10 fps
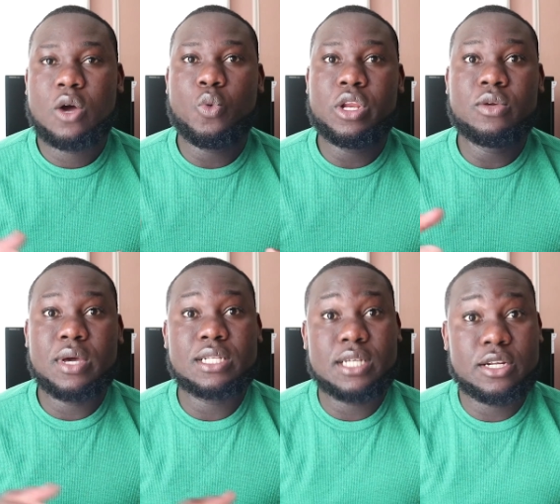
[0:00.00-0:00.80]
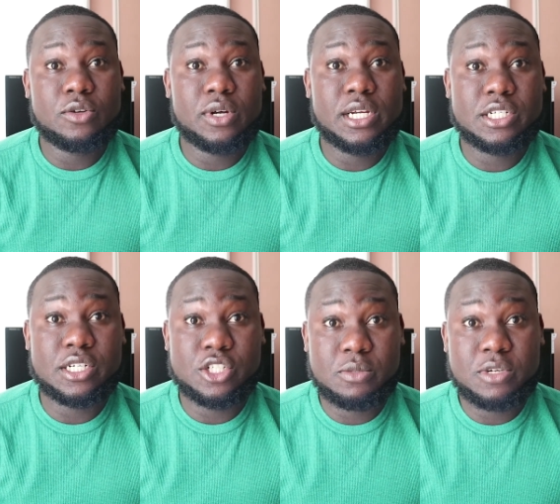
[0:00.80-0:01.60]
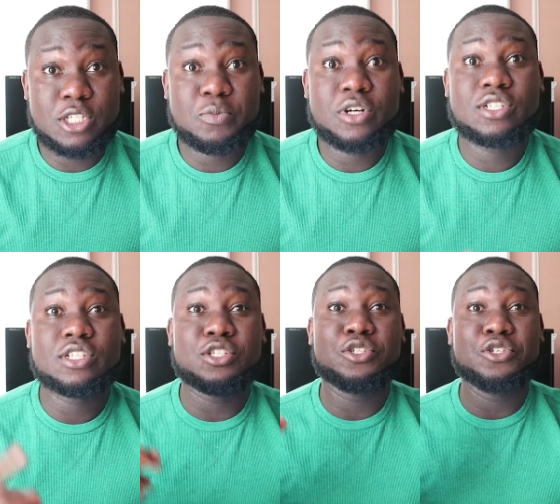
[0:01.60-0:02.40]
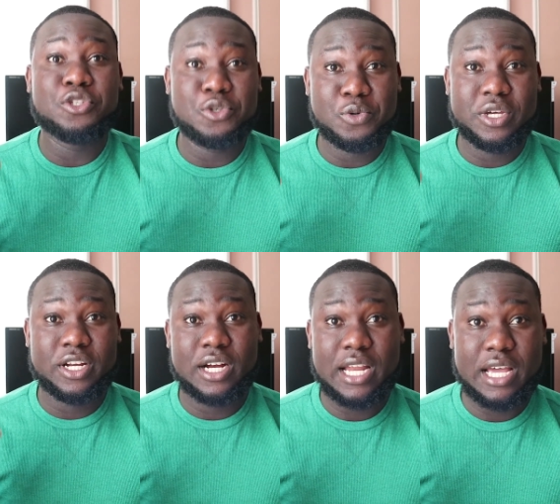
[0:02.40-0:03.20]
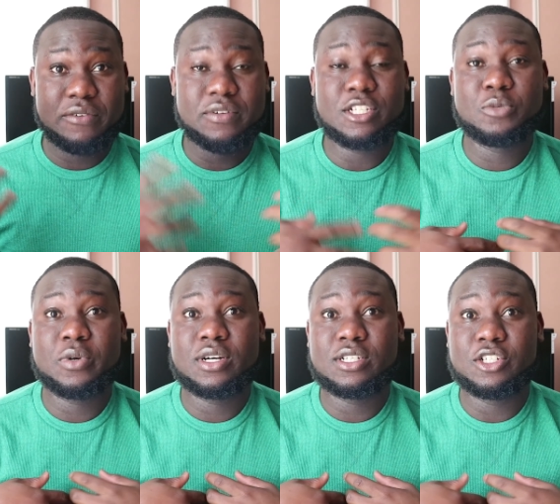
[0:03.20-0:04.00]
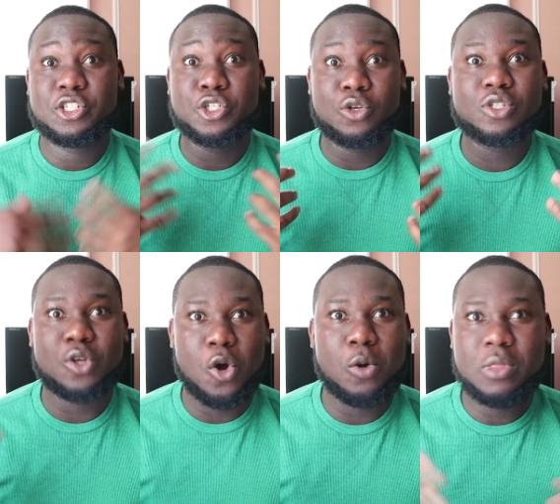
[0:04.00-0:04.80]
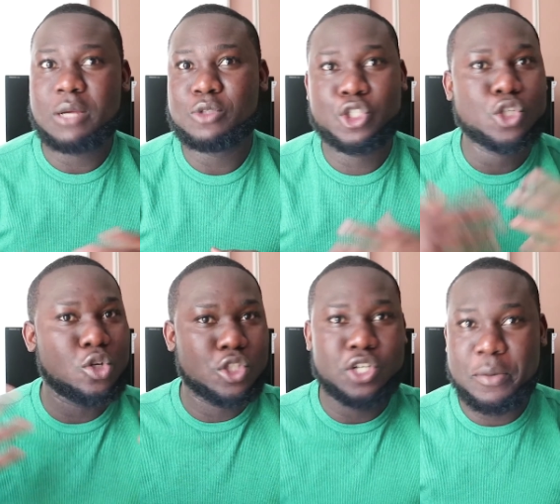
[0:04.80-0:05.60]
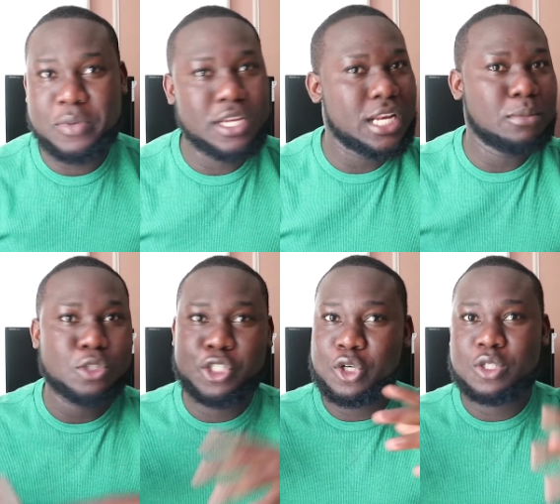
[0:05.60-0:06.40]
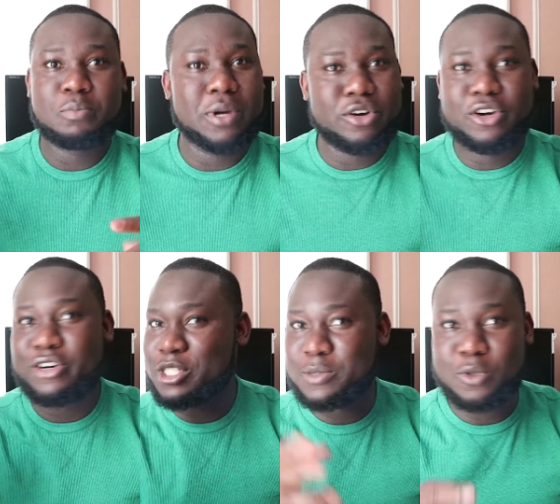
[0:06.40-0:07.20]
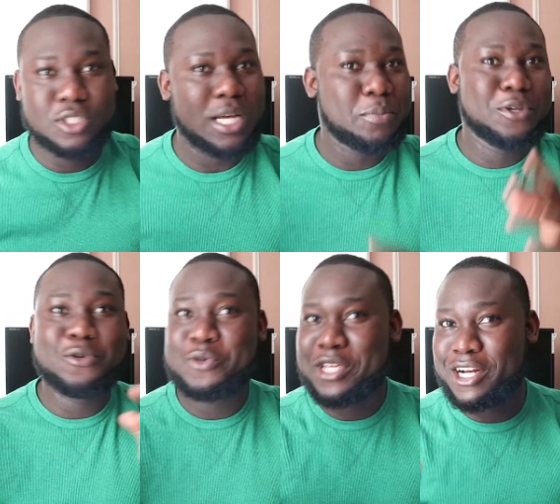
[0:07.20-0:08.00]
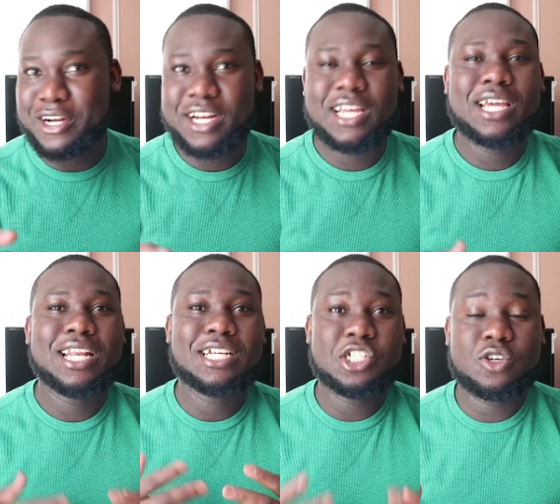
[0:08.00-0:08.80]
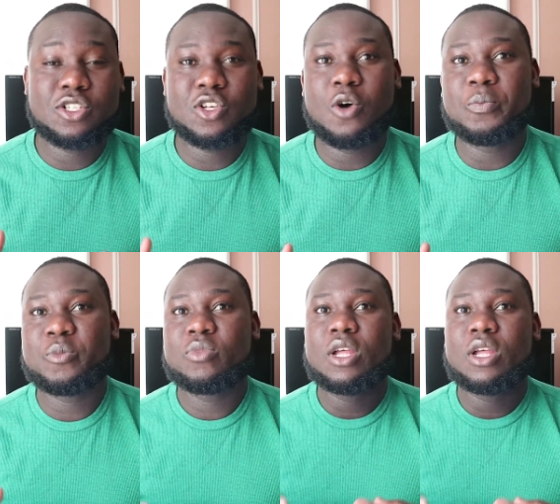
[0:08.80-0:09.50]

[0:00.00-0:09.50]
When you enter a new relationship, this person is new in your life. This person just come, them just drop in, them just Merry Christmas, Happy New Year. They just come.